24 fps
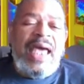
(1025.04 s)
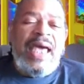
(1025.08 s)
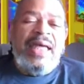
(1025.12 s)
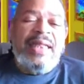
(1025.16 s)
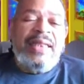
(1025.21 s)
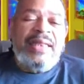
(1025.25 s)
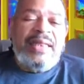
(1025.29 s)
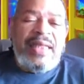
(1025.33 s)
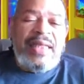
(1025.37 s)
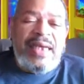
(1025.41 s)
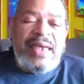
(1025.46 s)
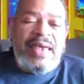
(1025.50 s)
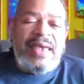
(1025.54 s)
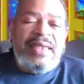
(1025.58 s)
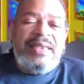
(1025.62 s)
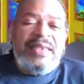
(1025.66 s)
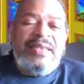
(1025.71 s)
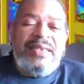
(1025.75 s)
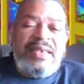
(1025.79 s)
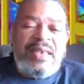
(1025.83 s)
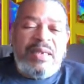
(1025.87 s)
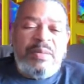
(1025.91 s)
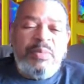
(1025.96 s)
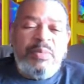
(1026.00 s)
And
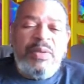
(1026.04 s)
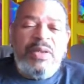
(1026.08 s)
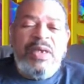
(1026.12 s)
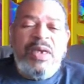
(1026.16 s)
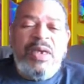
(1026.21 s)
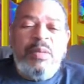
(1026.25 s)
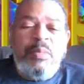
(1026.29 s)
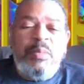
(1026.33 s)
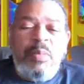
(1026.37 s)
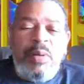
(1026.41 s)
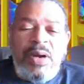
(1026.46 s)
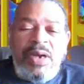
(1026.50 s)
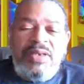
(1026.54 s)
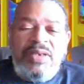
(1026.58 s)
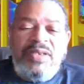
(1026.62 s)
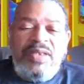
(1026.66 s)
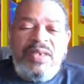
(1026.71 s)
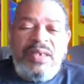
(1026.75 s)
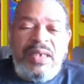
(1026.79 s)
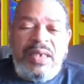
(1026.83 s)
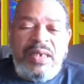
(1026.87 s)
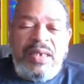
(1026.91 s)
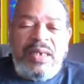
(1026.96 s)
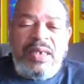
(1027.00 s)
then simply
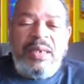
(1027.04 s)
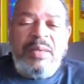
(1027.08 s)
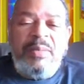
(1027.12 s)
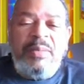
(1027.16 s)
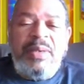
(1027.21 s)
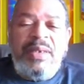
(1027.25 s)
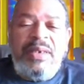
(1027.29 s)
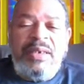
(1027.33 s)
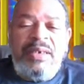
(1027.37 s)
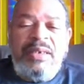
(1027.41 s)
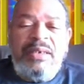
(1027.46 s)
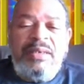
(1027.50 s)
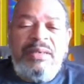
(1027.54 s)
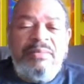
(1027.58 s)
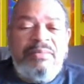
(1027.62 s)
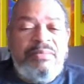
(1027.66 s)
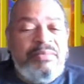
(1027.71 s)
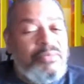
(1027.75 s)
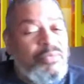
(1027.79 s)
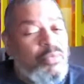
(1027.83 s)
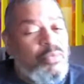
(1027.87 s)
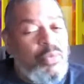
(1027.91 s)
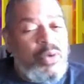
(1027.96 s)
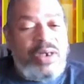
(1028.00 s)
embracing him and
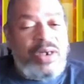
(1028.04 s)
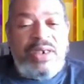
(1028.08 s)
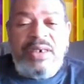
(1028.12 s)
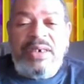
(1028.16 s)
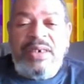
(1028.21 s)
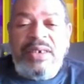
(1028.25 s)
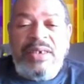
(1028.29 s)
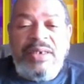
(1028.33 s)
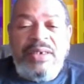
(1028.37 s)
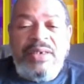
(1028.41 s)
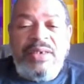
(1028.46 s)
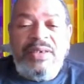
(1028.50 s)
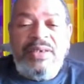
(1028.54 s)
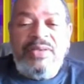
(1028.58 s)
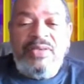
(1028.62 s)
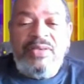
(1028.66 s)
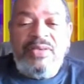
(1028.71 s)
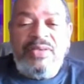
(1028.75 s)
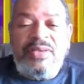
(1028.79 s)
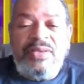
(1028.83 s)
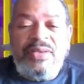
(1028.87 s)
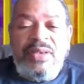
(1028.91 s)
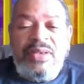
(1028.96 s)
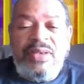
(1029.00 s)
what he does.
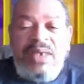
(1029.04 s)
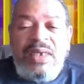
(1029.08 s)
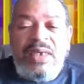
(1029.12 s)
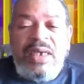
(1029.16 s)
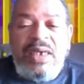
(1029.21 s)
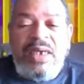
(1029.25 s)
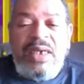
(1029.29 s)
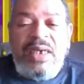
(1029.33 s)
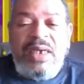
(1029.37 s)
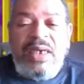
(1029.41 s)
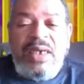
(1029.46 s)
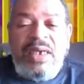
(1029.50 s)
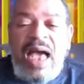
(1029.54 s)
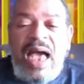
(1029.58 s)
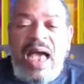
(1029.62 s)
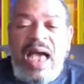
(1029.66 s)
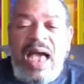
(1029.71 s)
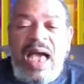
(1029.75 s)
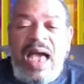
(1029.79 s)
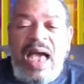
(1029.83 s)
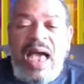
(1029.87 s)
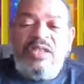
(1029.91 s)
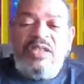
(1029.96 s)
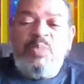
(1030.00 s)

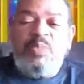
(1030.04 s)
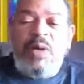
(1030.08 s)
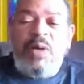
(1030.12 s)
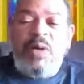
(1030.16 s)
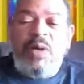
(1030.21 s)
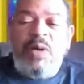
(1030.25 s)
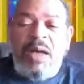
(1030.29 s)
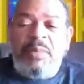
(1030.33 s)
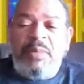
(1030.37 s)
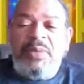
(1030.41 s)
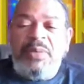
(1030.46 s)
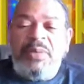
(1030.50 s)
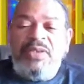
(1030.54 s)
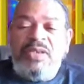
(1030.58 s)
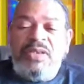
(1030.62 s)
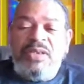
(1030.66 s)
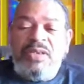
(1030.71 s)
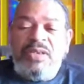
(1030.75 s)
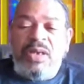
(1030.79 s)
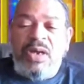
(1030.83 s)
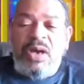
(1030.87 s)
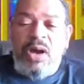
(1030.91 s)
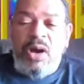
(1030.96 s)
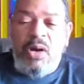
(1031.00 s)
God's promise
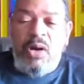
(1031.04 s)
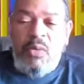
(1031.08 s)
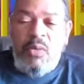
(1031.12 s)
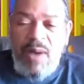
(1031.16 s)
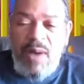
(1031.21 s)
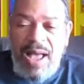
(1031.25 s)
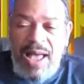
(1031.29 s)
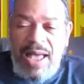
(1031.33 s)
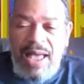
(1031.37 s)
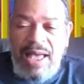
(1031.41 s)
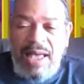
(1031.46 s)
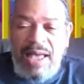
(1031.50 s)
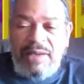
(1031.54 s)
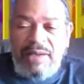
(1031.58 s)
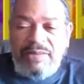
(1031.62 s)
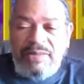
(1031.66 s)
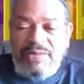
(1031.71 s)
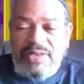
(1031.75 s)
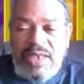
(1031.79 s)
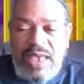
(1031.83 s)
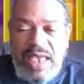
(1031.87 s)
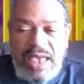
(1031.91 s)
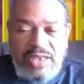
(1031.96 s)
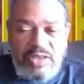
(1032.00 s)

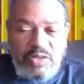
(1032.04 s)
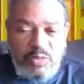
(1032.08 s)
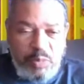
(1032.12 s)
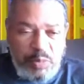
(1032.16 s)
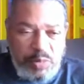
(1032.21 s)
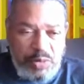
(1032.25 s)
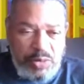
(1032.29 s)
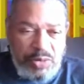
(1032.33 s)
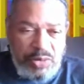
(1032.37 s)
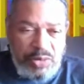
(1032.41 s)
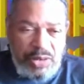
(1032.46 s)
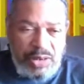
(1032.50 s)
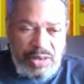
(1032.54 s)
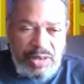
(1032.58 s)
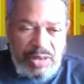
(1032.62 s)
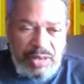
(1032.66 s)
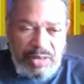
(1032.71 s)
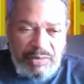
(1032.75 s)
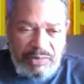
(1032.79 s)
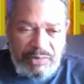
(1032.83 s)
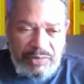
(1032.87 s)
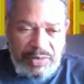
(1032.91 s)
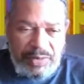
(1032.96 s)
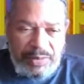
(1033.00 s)
arrives as pure
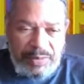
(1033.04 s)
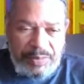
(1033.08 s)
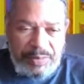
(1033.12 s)
gift.